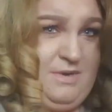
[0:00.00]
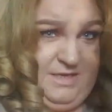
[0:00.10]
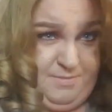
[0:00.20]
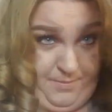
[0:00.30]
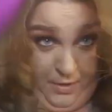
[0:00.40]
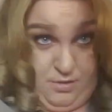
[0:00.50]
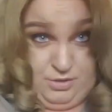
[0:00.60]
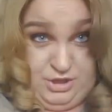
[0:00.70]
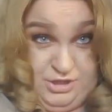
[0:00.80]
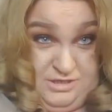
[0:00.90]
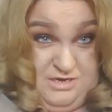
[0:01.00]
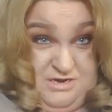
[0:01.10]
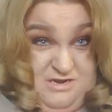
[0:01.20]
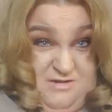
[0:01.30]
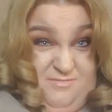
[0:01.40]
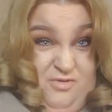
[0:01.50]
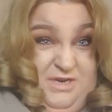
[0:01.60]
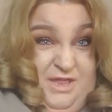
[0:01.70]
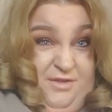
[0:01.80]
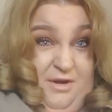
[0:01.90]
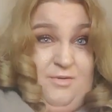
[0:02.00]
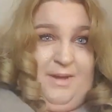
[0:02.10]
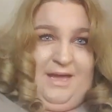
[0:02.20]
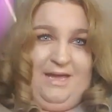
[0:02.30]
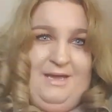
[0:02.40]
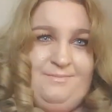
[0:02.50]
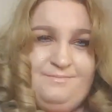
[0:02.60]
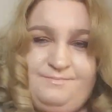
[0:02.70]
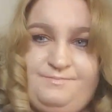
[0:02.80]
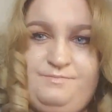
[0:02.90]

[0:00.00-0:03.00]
Where's my brush? Pull it through my hair.